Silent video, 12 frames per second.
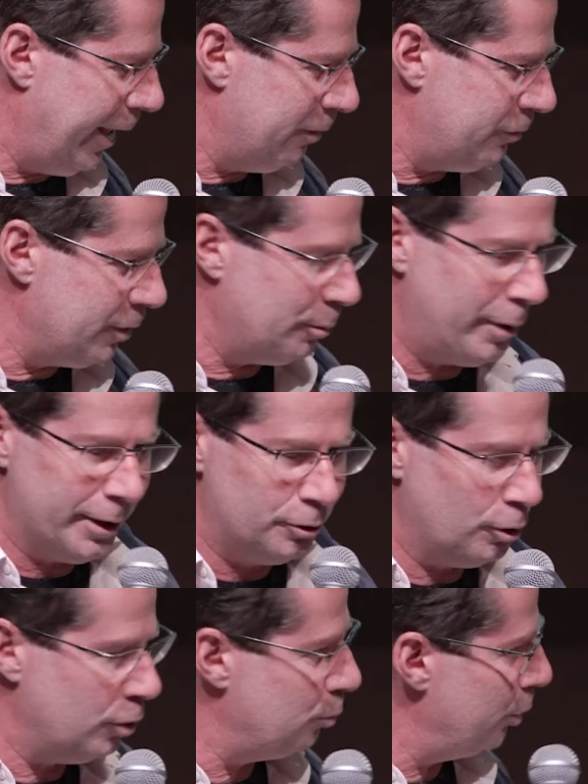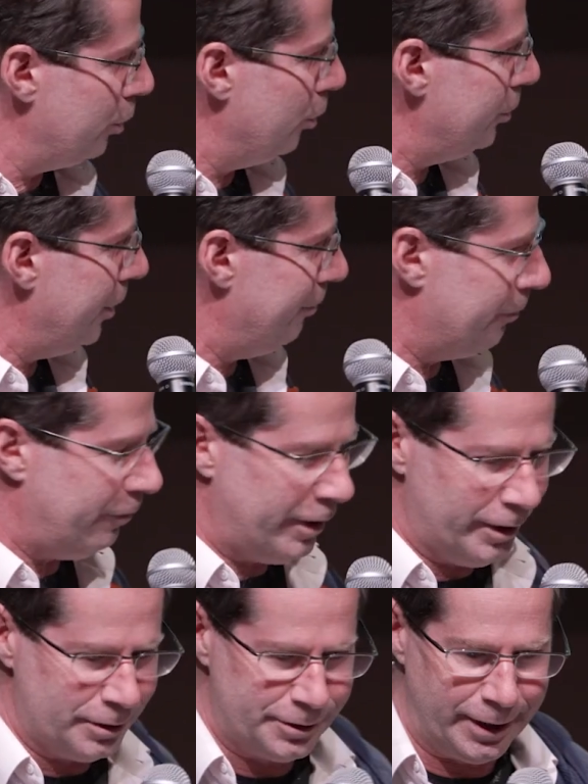After my talk, we're going to have a
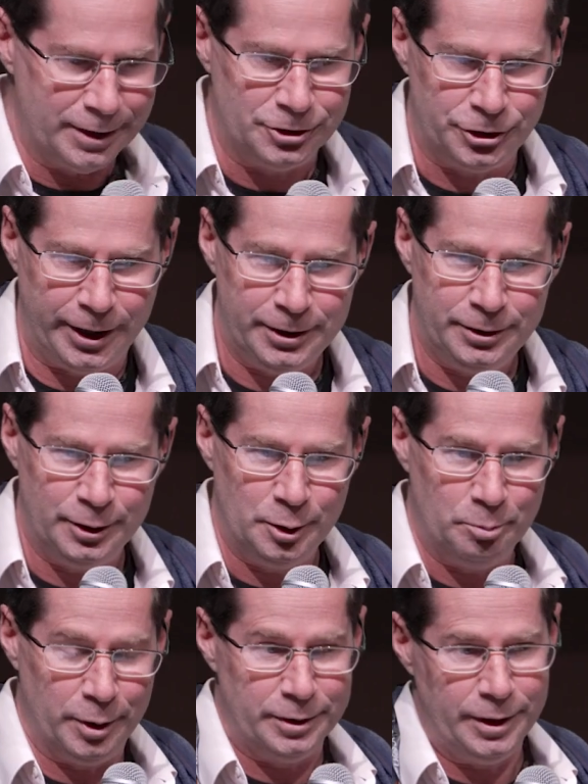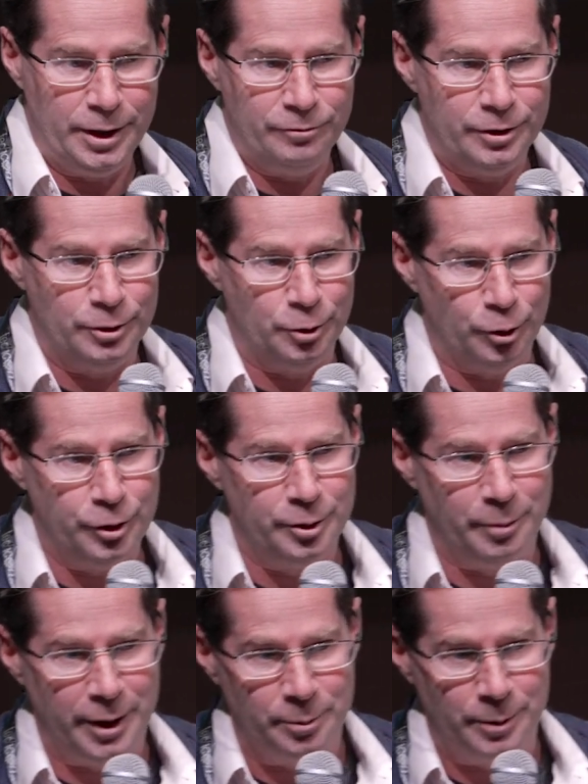fireside chat. But even
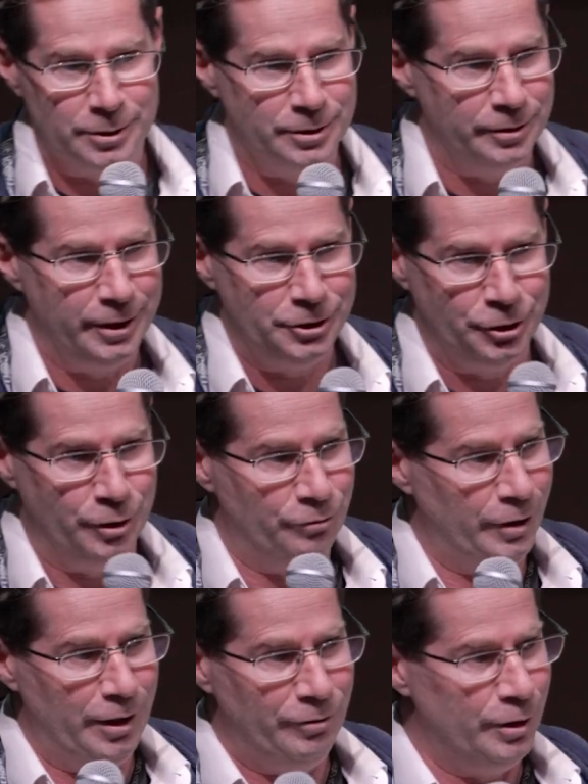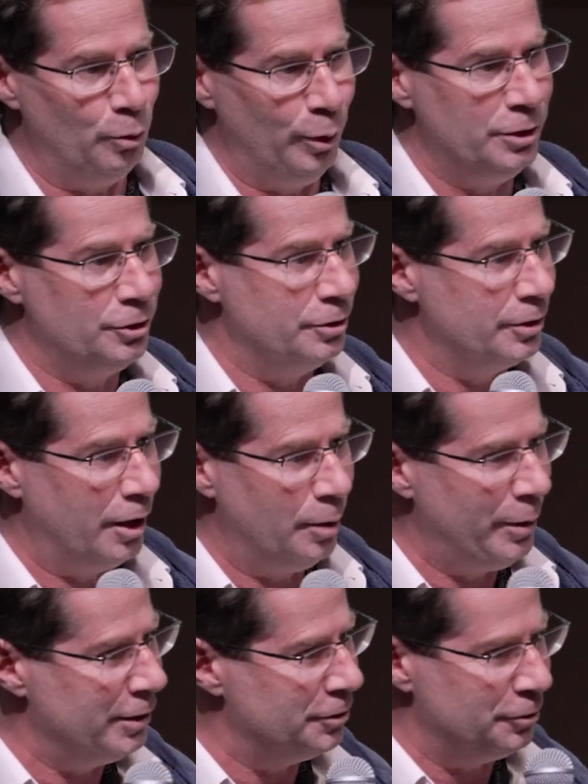during my presentation, if you have any questions,
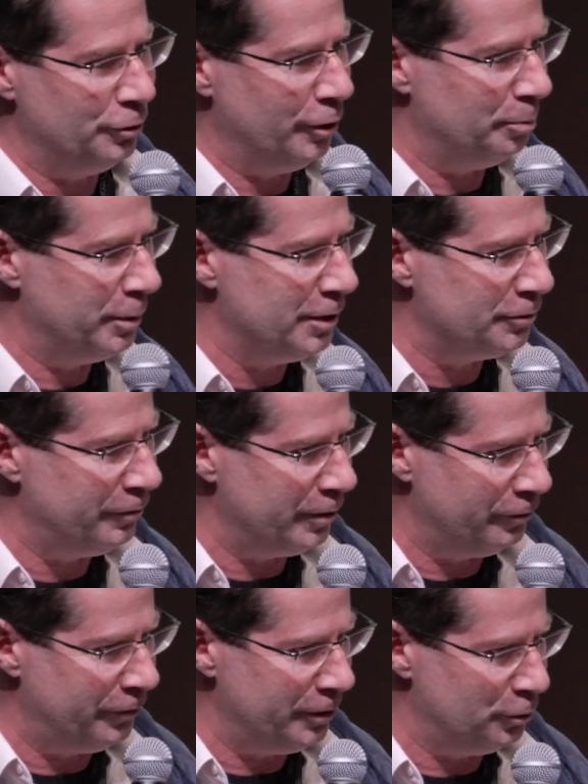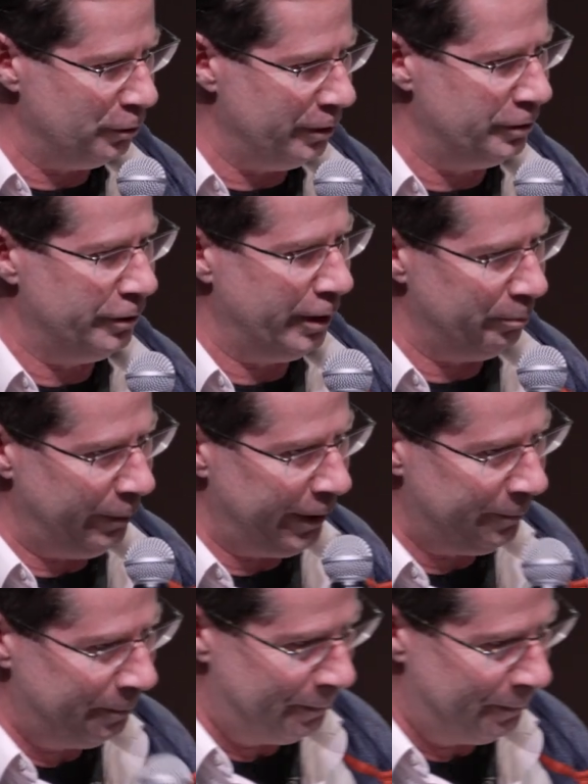comments, please feel free to interrupt me.